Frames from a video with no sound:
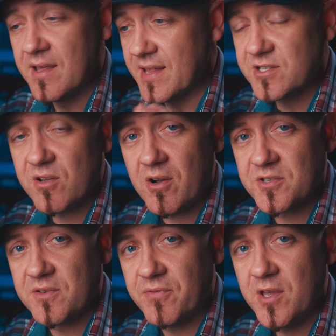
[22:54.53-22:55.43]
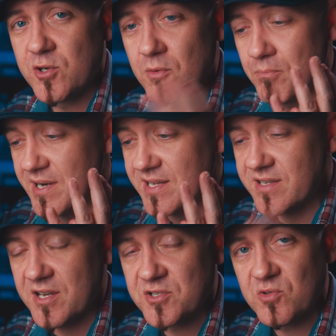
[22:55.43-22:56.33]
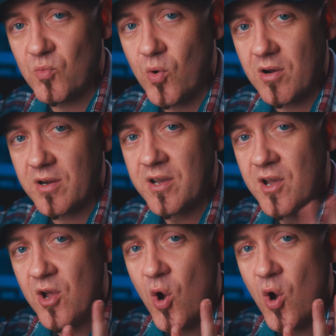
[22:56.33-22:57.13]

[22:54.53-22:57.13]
That's an awesome feature, but it doesn't work